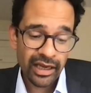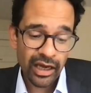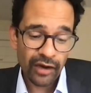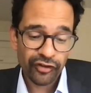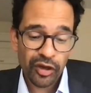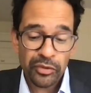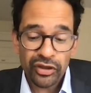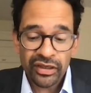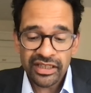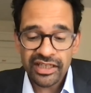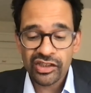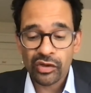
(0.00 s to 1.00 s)
of
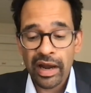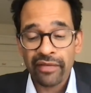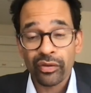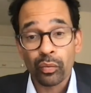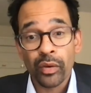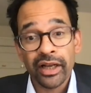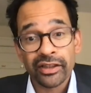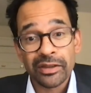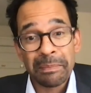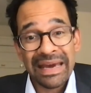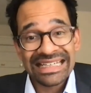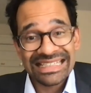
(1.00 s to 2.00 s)
communities around the world to
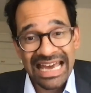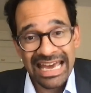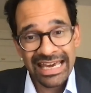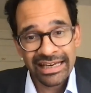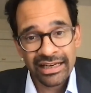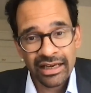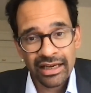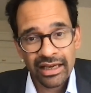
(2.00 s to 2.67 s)
maintain